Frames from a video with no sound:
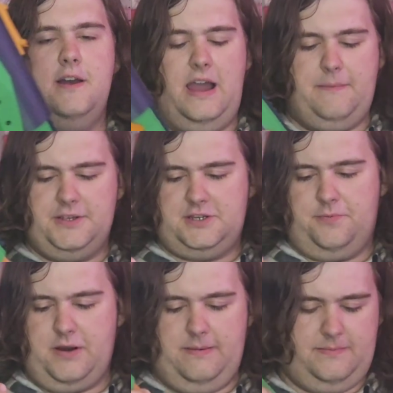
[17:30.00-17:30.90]
I'm also
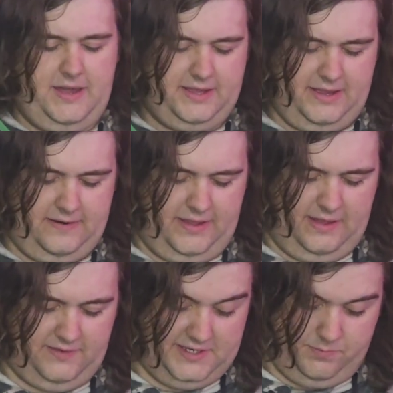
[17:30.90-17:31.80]
priming back kind of a
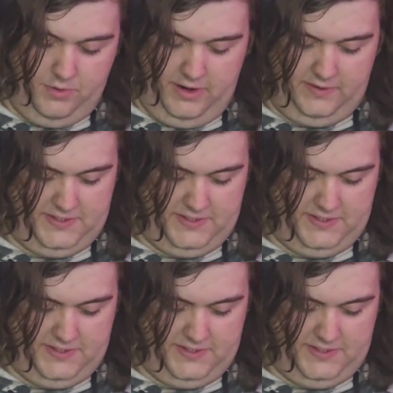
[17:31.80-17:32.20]
heavy spring,